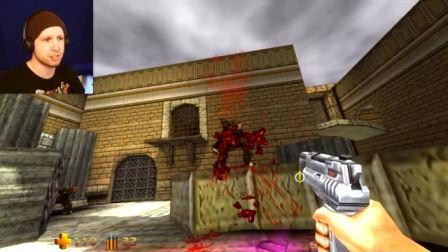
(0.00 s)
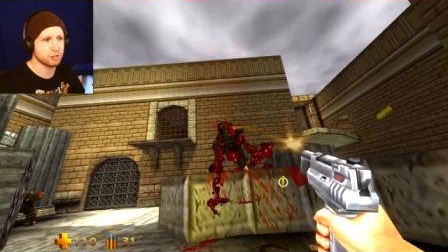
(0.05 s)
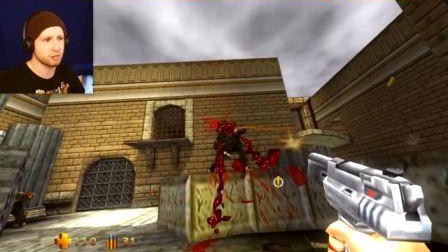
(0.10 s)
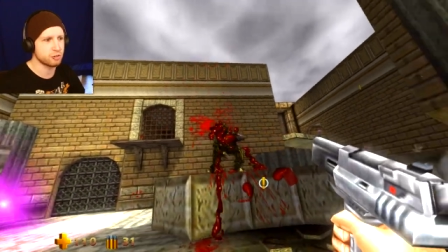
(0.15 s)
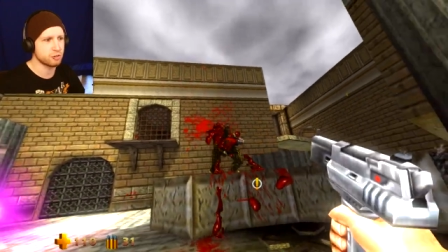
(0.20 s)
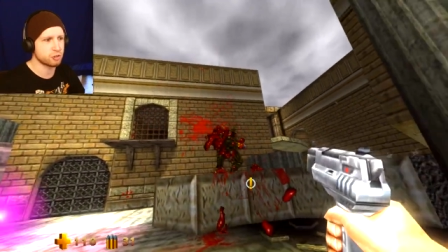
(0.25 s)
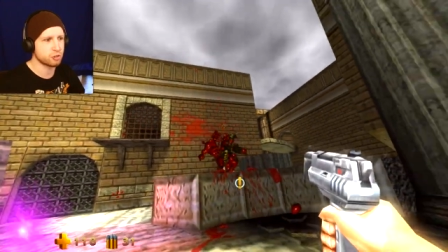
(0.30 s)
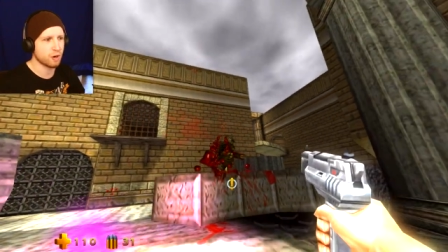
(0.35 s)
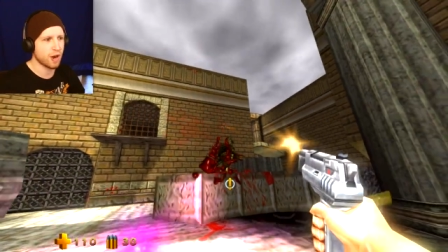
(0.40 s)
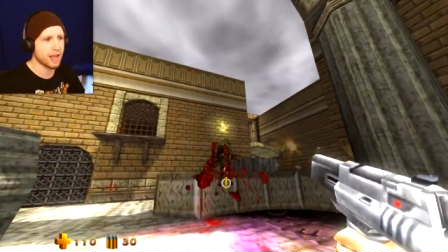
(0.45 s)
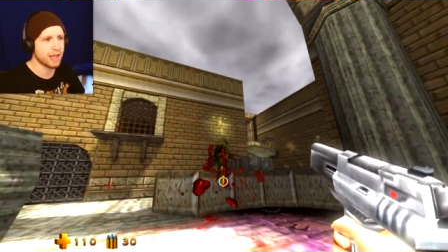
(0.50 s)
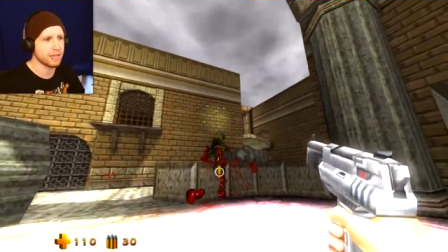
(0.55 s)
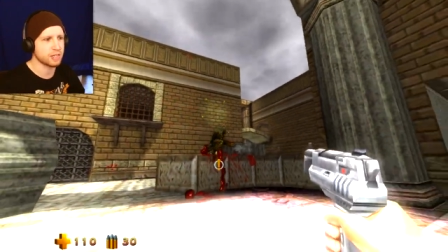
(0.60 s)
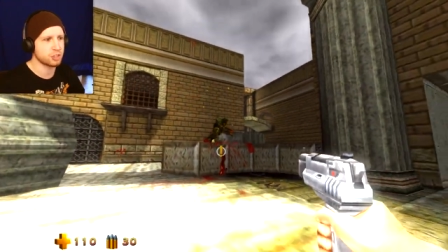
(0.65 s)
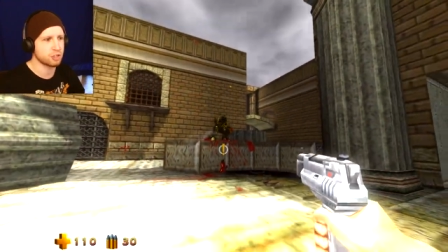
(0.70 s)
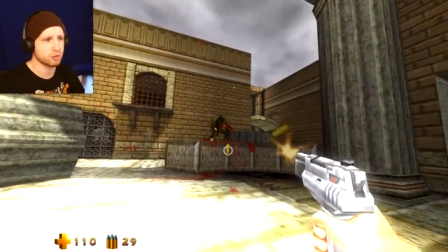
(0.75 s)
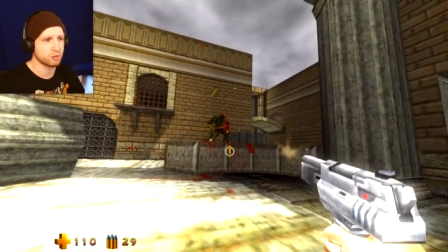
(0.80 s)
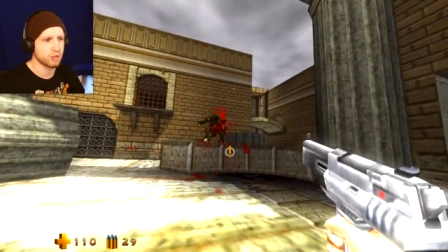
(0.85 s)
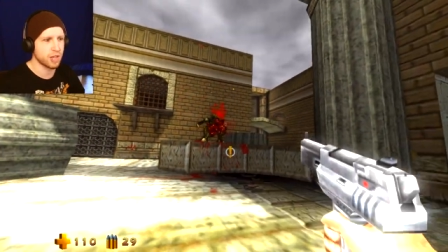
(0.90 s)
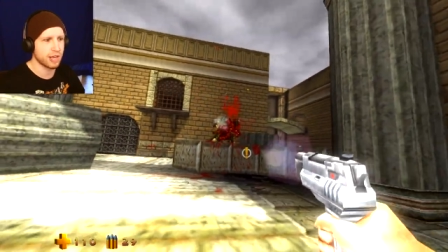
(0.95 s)
to try and
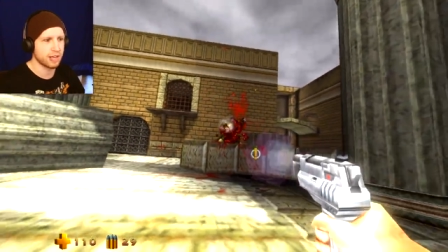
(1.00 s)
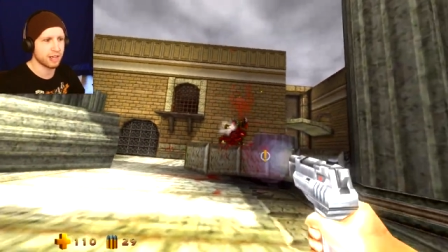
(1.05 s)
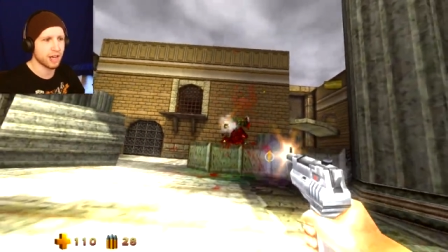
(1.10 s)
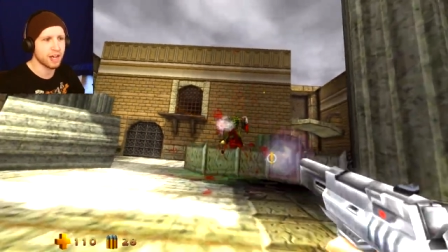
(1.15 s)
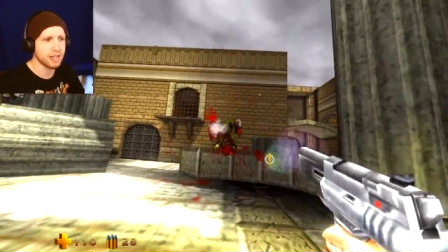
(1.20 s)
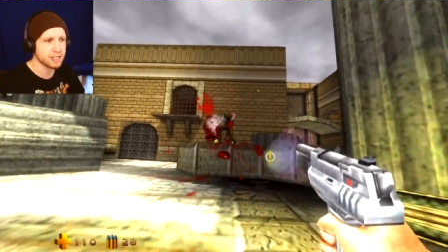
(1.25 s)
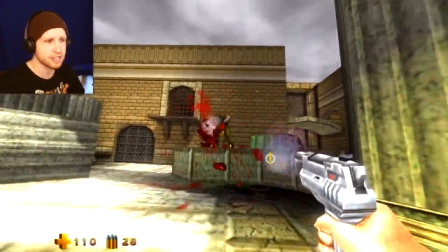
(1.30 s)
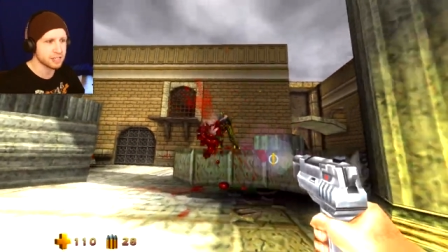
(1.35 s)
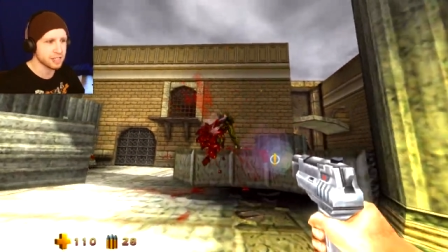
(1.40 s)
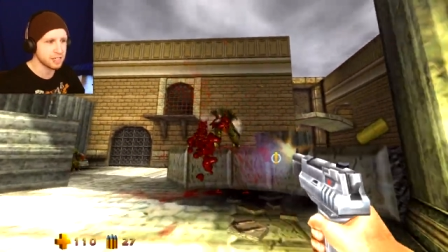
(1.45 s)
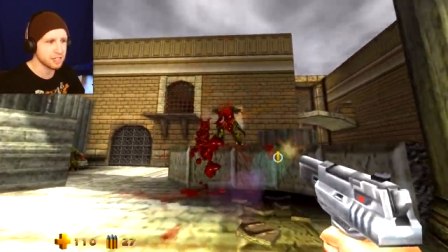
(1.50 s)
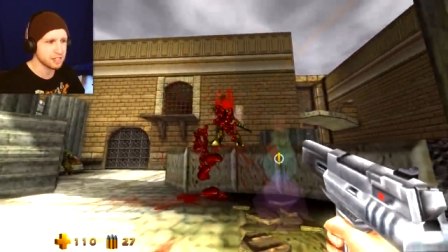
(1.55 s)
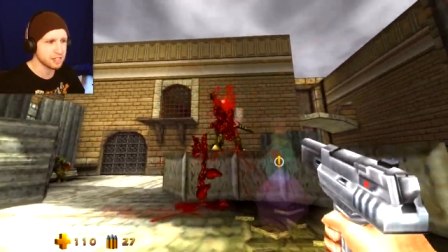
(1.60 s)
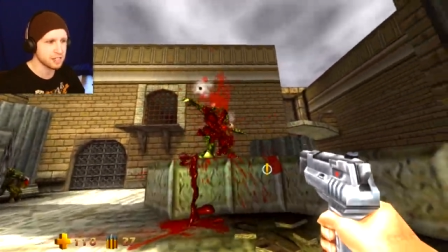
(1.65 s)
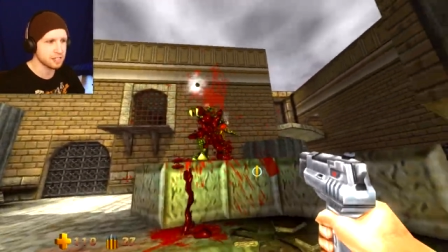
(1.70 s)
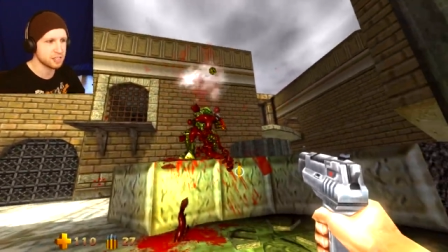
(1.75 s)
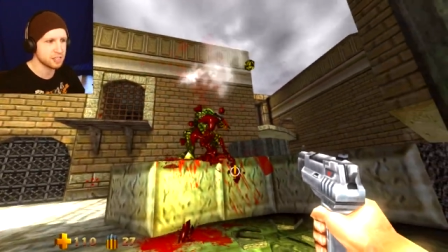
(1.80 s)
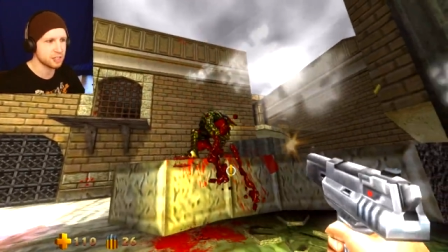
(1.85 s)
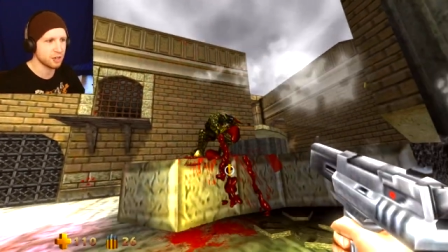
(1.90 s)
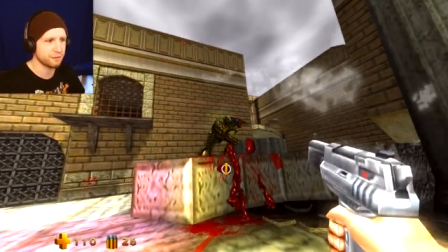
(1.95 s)
do like cutscenes
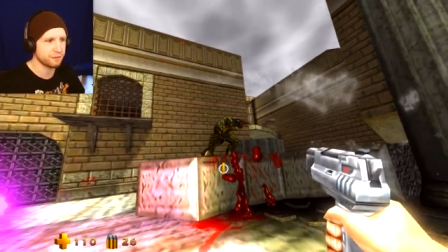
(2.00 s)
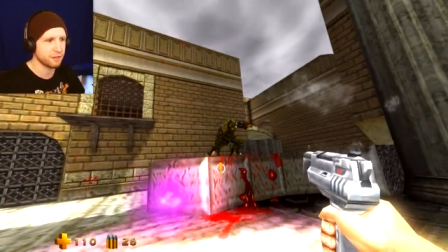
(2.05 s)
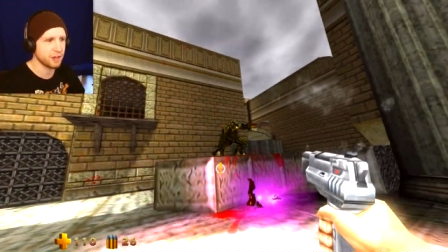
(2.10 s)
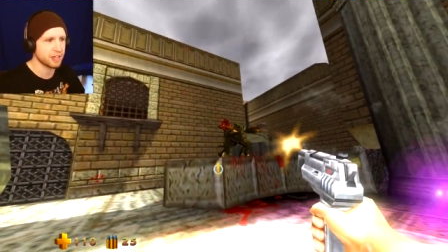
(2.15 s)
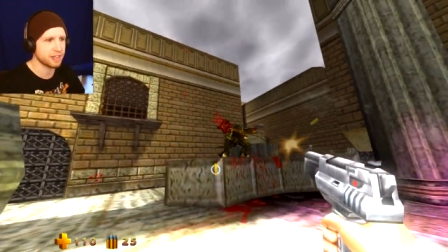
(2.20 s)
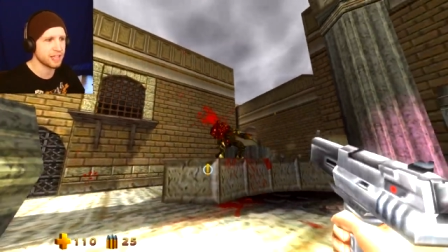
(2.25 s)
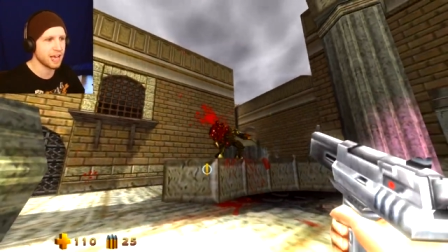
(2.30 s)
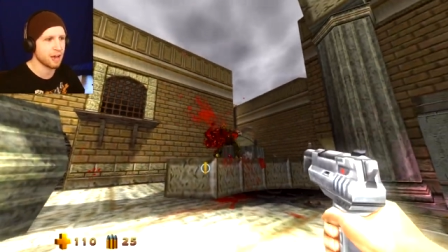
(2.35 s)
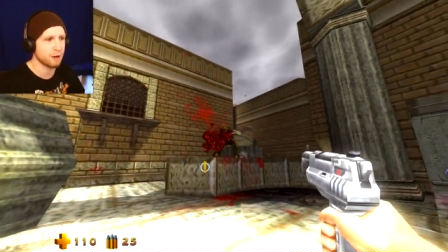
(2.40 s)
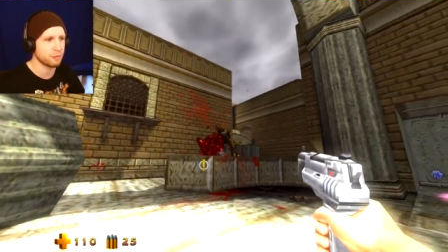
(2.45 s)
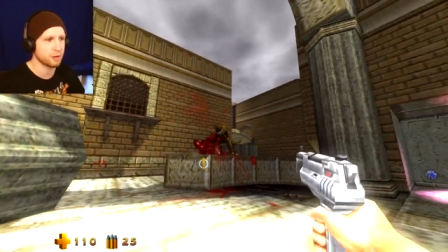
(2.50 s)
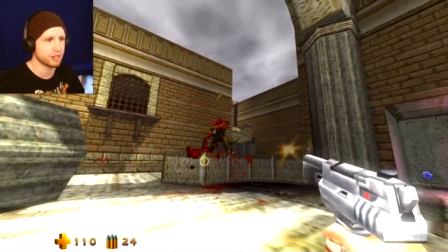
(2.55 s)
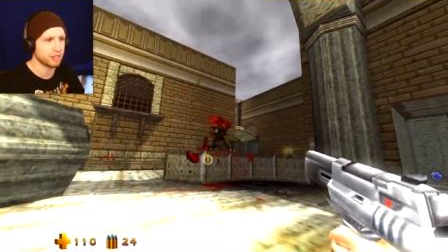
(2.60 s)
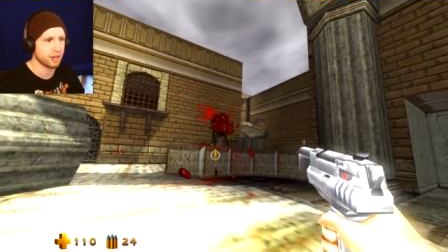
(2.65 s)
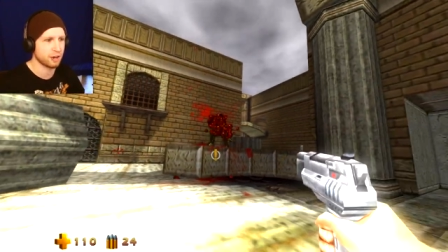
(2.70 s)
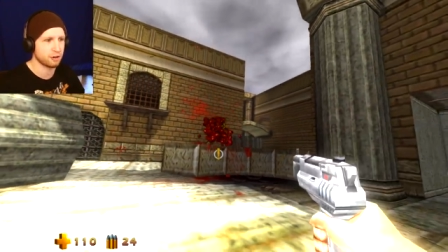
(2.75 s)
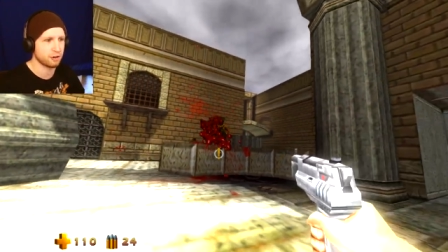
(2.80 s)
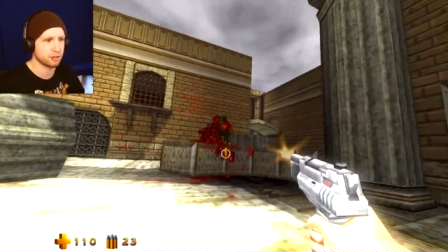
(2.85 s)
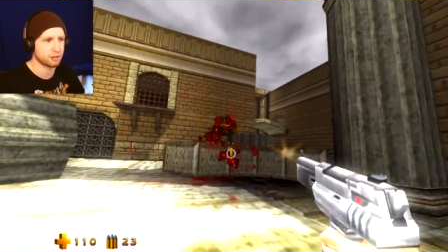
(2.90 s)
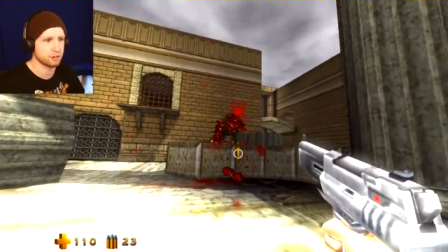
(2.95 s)
and stuff like that, with
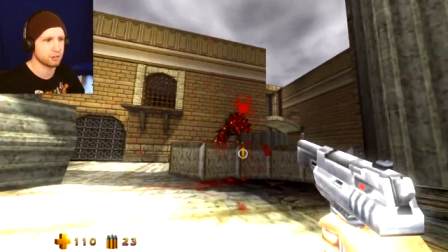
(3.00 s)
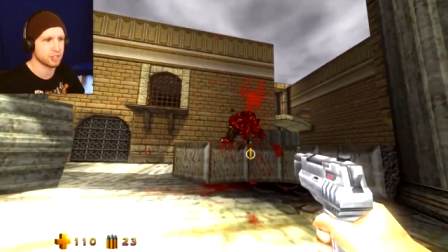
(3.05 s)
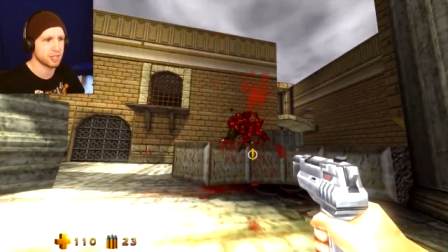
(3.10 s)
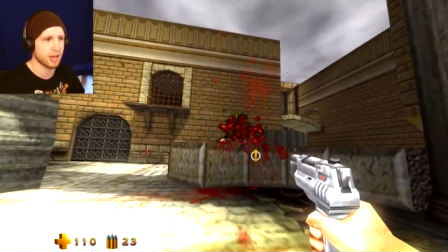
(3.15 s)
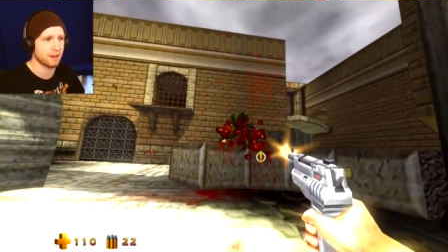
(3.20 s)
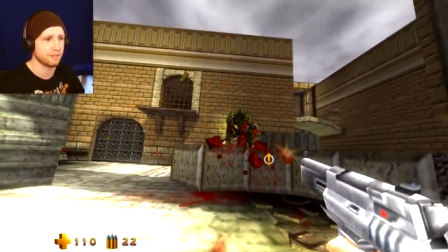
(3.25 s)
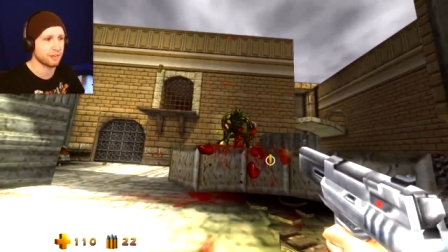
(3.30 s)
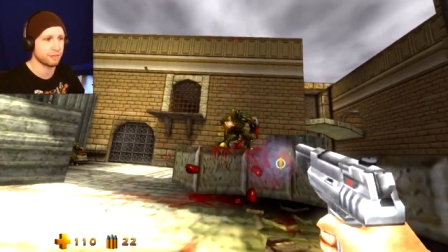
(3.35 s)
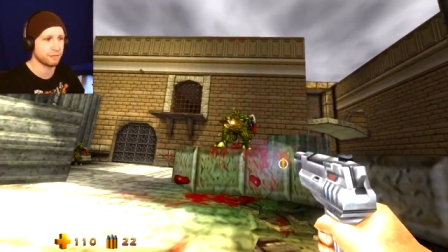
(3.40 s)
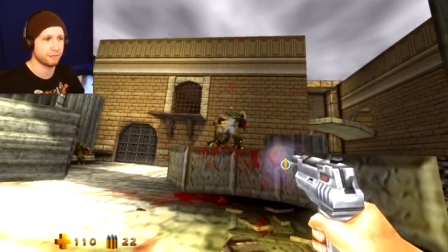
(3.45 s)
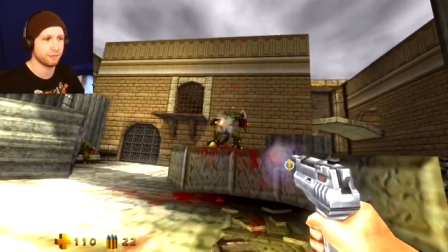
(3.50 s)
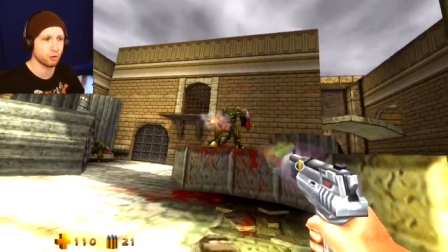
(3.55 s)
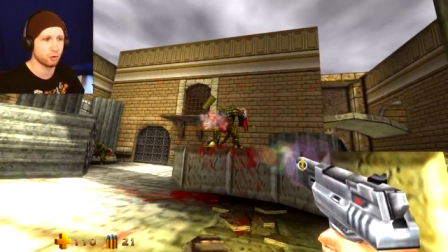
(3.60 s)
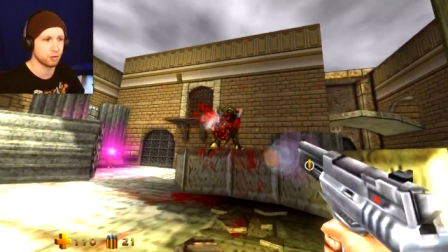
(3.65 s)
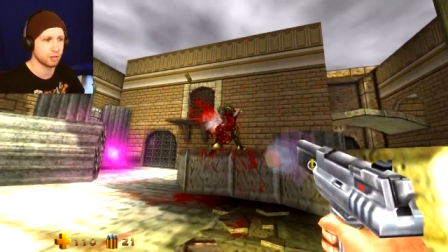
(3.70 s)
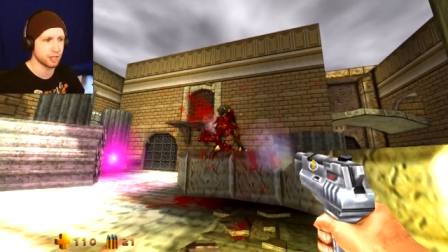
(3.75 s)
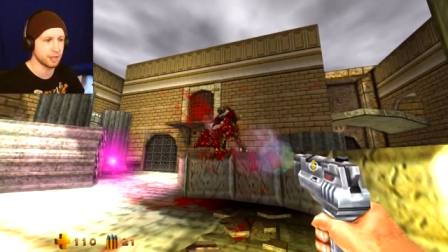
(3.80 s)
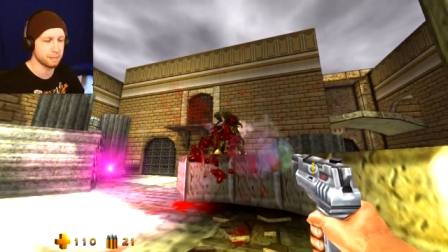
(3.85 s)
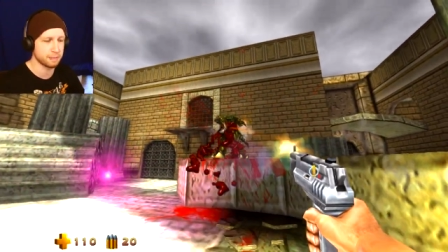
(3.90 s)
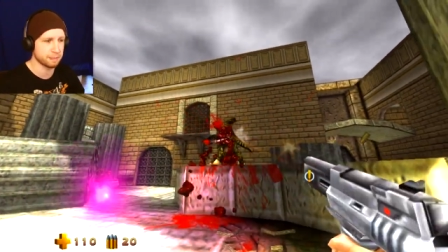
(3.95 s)
characters having full
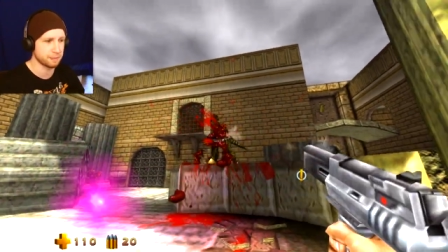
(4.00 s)
lip